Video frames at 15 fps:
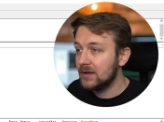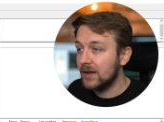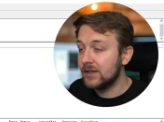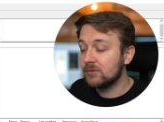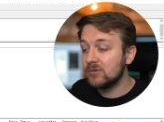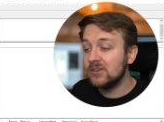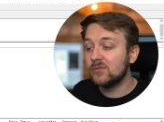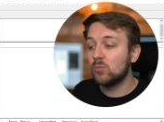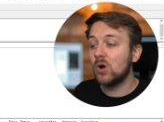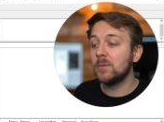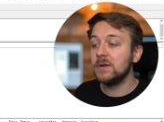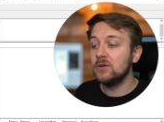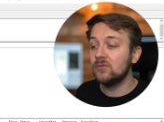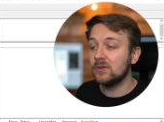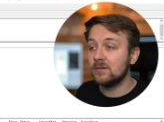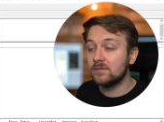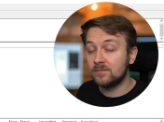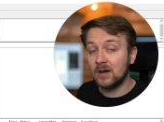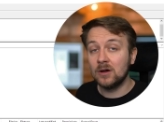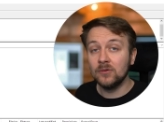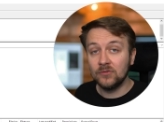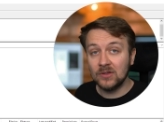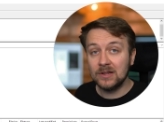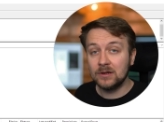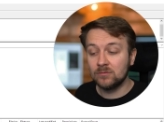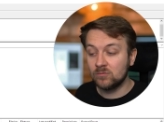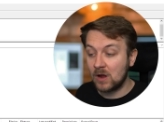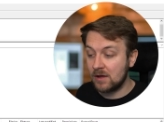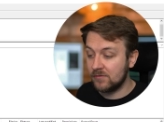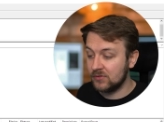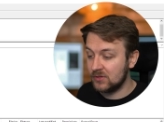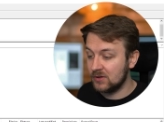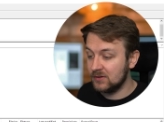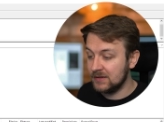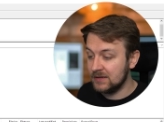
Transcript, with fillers: And the reason why we're using FileZilla rather than